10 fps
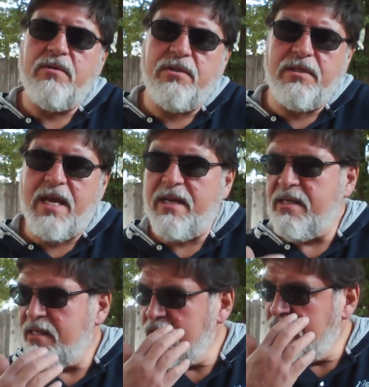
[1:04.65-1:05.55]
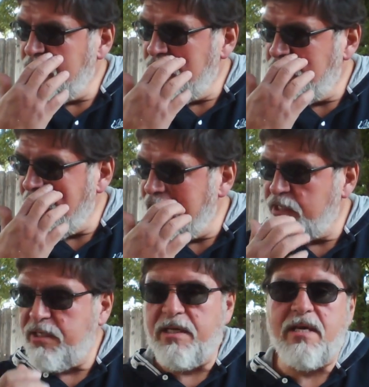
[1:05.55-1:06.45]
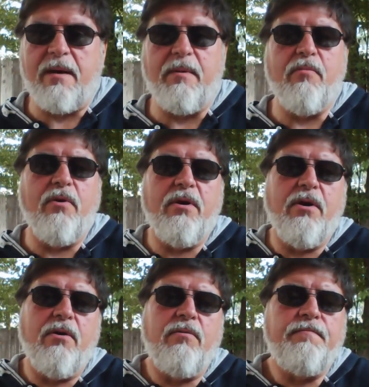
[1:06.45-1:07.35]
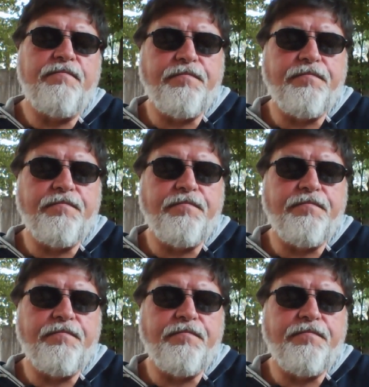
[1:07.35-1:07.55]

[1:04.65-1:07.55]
sad to see Tommy Boy go,